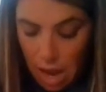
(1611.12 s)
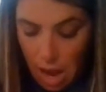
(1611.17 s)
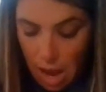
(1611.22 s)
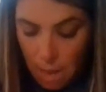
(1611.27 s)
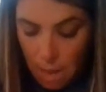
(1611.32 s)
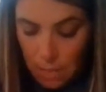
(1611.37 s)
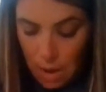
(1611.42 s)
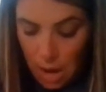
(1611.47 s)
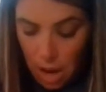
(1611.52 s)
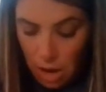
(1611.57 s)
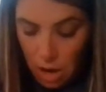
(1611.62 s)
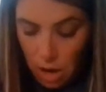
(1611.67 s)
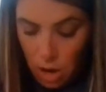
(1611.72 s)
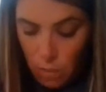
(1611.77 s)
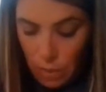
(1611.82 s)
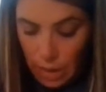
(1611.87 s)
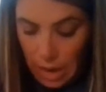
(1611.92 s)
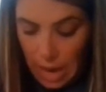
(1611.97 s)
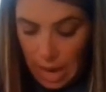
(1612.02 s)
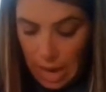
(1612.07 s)
I'm not
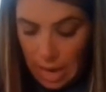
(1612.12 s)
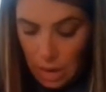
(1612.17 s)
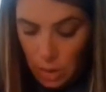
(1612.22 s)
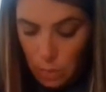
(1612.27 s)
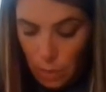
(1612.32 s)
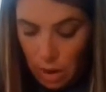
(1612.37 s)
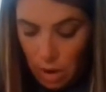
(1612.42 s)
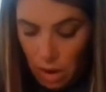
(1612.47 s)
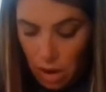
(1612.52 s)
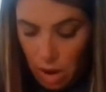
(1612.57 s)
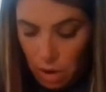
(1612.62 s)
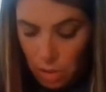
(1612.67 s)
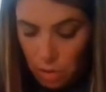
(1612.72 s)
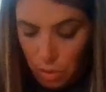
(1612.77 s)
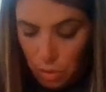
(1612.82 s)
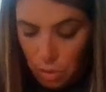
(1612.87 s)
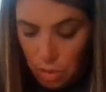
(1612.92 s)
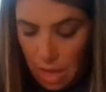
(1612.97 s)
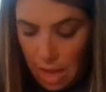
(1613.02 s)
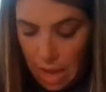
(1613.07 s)
going anywhere
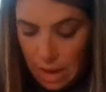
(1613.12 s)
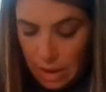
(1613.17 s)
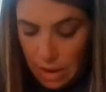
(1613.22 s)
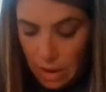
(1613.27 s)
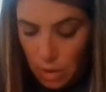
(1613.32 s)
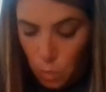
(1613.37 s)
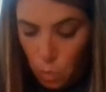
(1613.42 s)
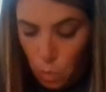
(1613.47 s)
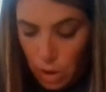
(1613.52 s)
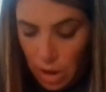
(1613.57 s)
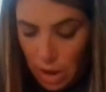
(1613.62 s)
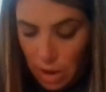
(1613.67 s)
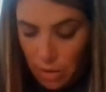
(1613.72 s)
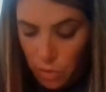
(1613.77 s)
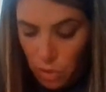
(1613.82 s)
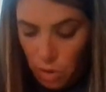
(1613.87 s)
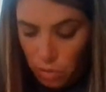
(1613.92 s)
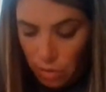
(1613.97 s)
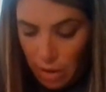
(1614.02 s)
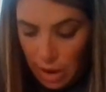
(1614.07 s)
other than what I've
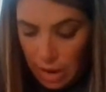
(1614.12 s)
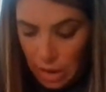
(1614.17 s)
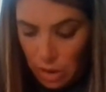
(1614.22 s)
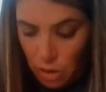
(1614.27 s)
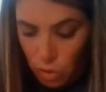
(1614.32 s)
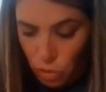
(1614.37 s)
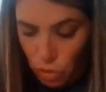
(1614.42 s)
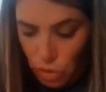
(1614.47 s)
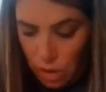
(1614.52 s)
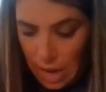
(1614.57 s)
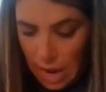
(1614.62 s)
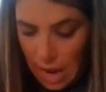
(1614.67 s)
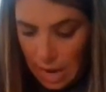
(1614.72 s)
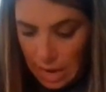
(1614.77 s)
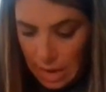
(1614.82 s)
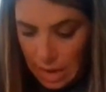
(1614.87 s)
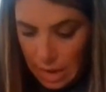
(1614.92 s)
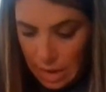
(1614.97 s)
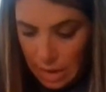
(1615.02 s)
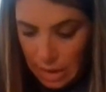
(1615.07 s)
already
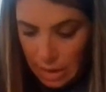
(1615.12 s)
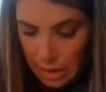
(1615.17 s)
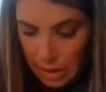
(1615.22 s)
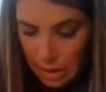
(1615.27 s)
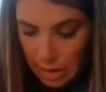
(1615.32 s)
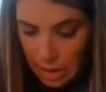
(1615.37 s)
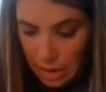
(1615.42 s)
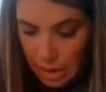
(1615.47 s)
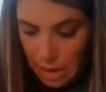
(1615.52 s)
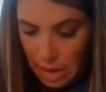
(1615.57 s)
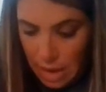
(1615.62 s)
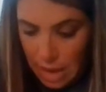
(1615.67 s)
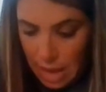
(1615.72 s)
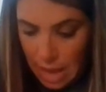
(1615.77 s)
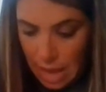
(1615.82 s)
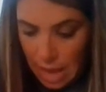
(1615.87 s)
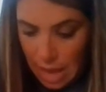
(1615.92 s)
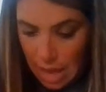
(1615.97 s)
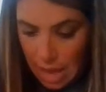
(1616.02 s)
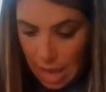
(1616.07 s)
created.
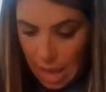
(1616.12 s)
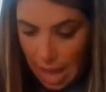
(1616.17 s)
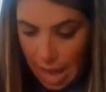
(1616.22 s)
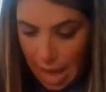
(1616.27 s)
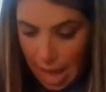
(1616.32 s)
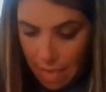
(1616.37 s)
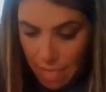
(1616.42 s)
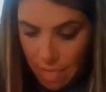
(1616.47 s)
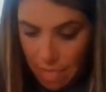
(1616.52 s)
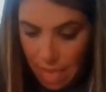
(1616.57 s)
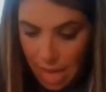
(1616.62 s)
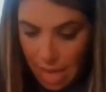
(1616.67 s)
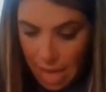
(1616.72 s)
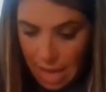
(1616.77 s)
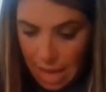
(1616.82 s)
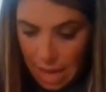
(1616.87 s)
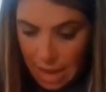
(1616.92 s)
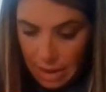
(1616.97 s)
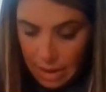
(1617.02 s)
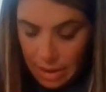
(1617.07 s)
And
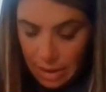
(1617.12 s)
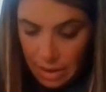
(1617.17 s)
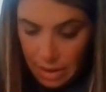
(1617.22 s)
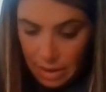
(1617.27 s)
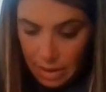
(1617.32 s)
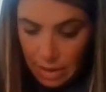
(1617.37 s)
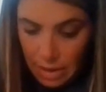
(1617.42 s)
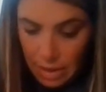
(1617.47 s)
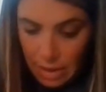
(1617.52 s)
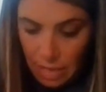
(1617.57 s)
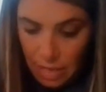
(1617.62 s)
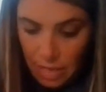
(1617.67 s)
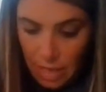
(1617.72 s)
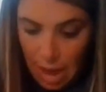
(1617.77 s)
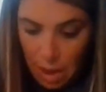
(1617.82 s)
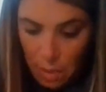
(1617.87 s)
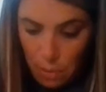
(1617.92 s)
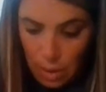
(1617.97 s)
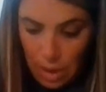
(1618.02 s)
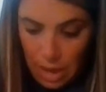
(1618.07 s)
then
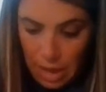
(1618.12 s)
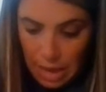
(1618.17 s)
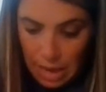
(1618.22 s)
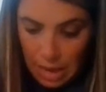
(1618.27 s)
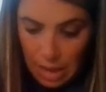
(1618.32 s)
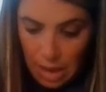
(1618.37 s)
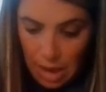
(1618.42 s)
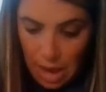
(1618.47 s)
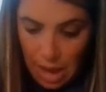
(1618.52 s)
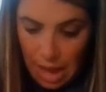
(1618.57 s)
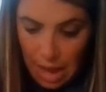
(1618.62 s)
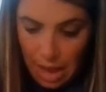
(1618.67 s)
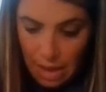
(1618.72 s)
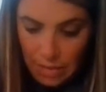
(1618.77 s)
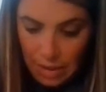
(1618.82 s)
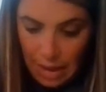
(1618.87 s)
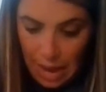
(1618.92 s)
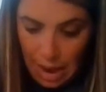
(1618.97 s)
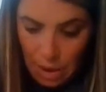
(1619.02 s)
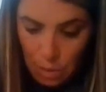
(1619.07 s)
that way I have
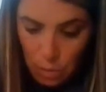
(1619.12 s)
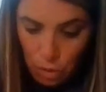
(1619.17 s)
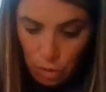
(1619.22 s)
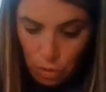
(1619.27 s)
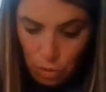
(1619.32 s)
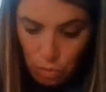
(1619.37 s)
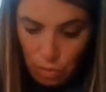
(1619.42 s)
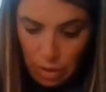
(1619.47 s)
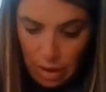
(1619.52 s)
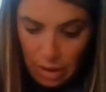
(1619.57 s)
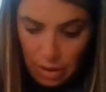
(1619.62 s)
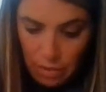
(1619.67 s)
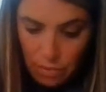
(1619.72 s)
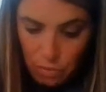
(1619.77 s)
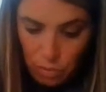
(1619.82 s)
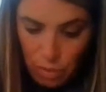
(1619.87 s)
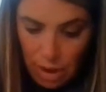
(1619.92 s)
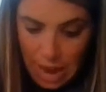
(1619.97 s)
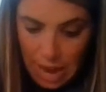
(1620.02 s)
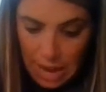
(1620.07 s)
an outer ring of
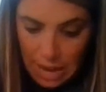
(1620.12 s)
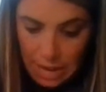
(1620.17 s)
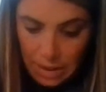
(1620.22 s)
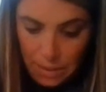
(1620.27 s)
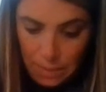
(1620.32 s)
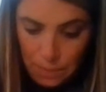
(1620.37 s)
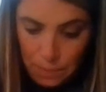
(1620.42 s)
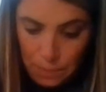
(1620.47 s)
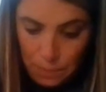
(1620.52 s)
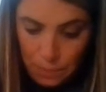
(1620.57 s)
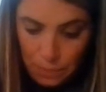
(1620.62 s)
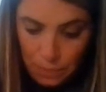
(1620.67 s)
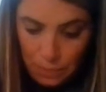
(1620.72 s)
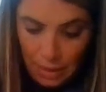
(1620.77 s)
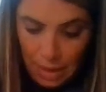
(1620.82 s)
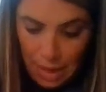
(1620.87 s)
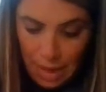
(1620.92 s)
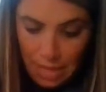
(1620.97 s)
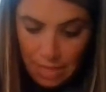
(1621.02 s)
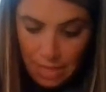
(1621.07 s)
red.
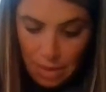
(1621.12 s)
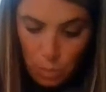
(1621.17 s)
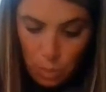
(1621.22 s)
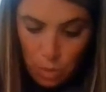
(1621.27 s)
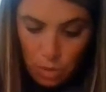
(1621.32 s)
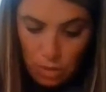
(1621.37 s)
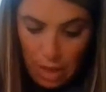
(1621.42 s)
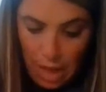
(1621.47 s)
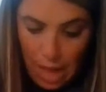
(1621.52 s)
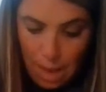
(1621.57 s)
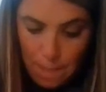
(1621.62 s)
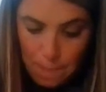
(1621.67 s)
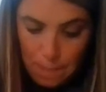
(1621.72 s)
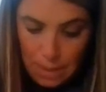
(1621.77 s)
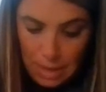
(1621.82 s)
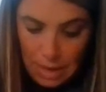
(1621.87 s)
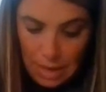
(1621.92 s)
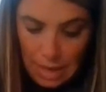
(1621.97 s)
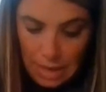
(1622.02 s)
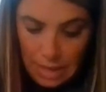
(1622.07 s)
And then what'll
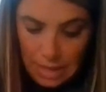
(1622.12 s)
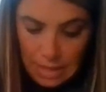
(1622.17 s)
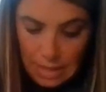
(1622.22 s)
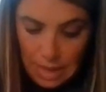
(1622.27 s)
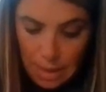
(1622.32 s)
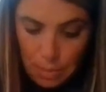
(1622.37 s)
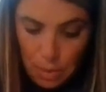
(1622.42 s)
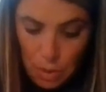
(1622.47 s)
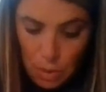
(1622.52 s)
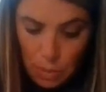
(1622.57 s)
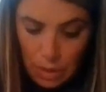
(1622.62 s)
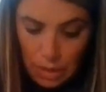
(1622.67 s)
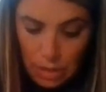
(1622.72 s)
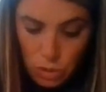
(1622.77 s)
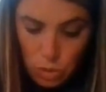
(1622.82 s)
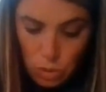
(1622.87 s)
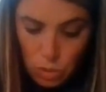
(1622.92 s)
happen is I'm going to